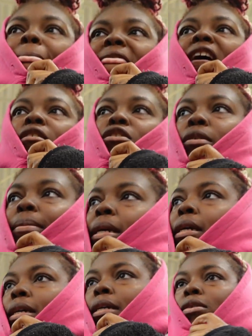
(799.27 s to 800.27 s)
that should be
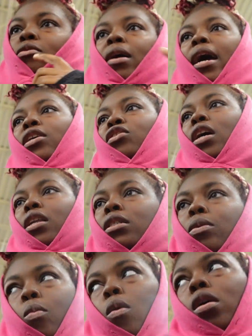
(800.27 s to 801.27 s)
it. Well, actually, I need
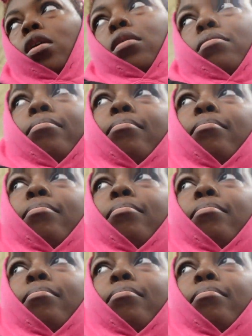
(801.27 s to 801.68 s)
some water.